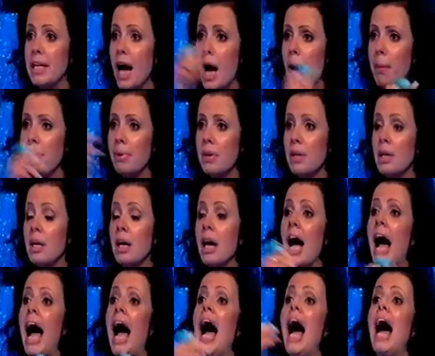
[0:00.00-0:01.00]
up,
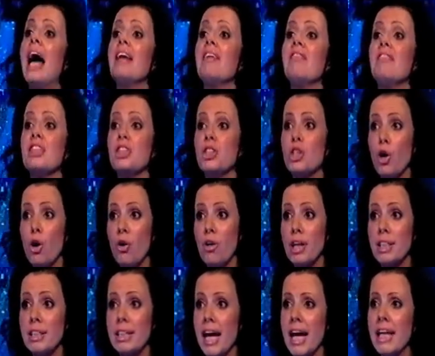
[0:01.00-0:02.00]
and in
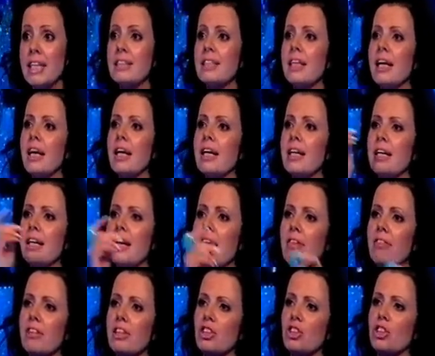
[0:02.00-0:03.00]
Victoria's case, it can
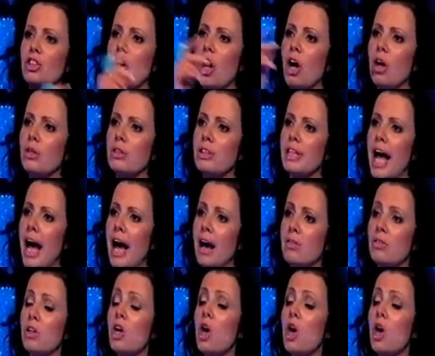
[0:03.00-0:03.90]
never slow down.